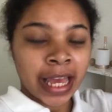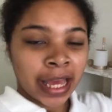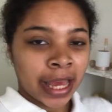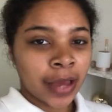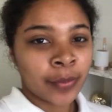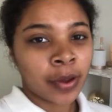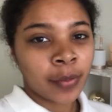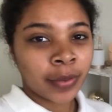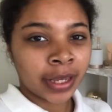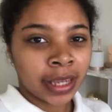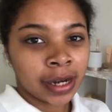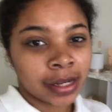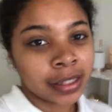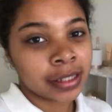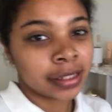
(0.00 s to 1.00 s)
Hey, mama,
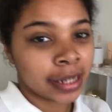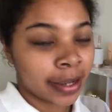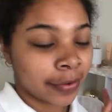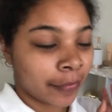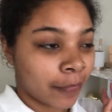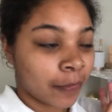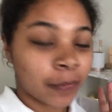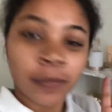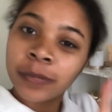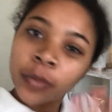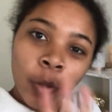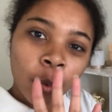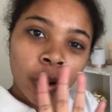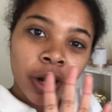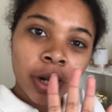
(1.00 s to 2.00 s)
it is day
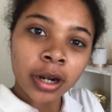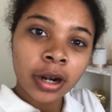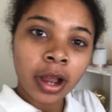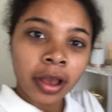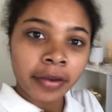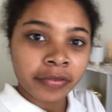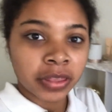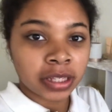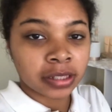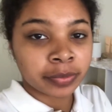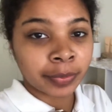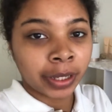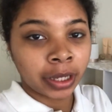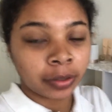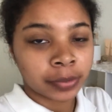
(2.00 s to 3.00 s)
4 of this
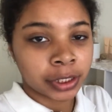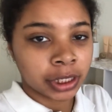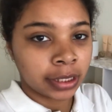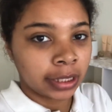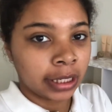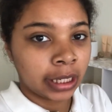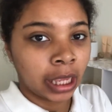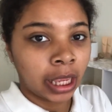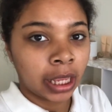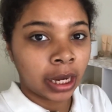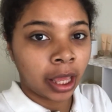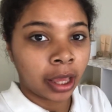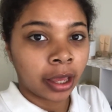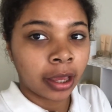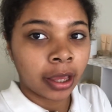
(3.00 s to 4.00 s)
makeup journey, and
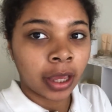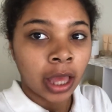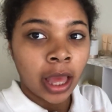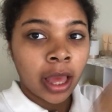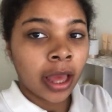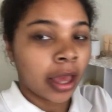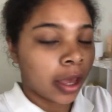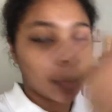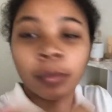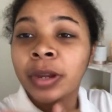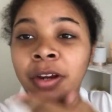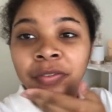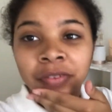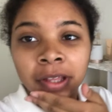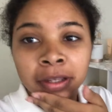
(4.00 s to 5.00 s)
I'm
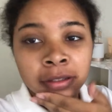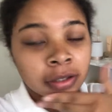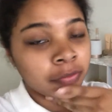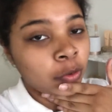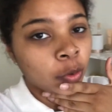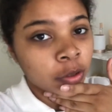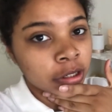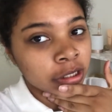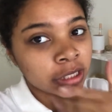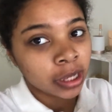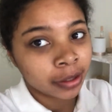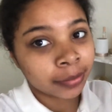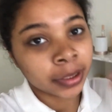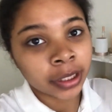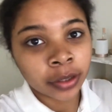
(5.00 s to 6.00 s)
barefaced, of course.
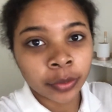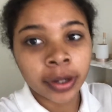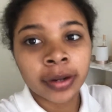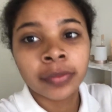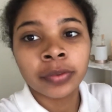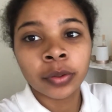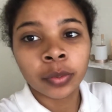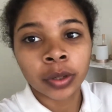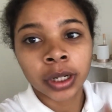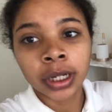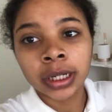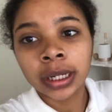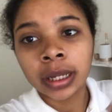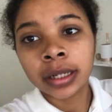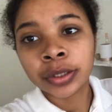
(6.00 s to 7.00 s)
I'm getting ready for
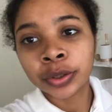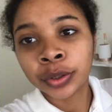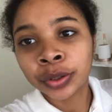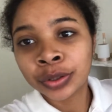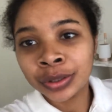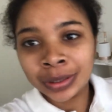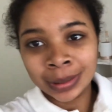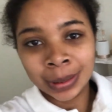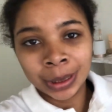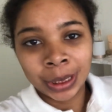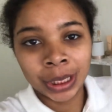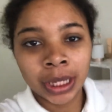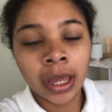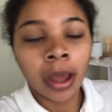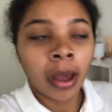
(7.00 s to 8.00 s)
work, as you can
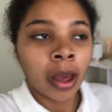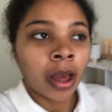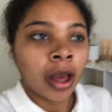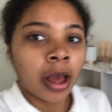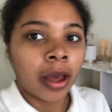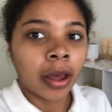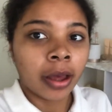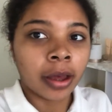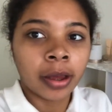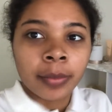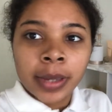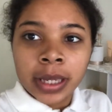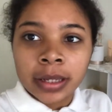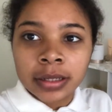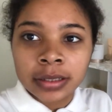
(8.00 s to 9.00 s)
see.
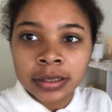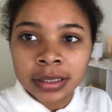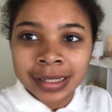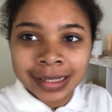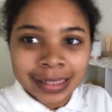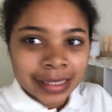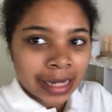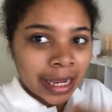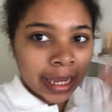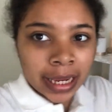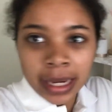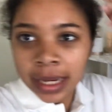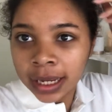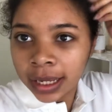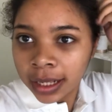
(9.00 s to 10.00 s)
And
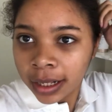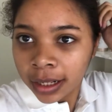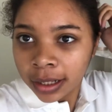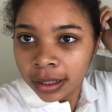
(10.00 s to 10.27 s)
today,